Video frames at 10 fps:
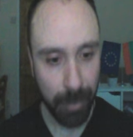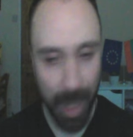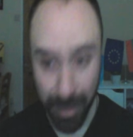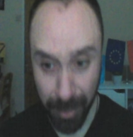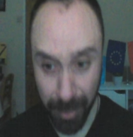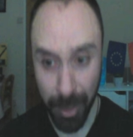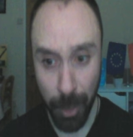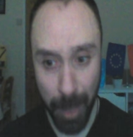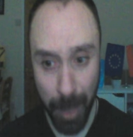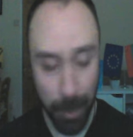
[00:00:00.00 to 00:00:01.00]
Another thing you
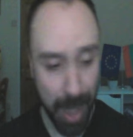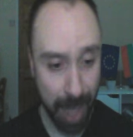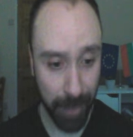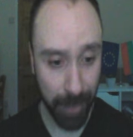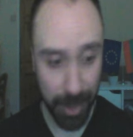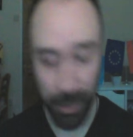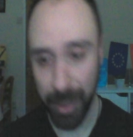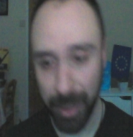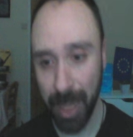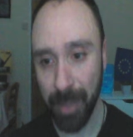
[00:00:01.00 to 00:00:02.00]
might want to have later in
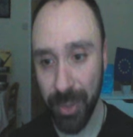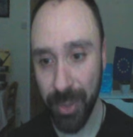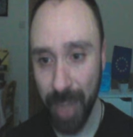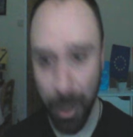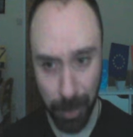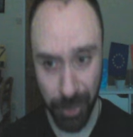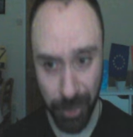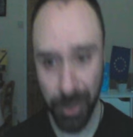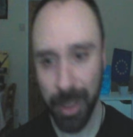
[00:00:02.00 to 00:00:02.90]
game is Outburst.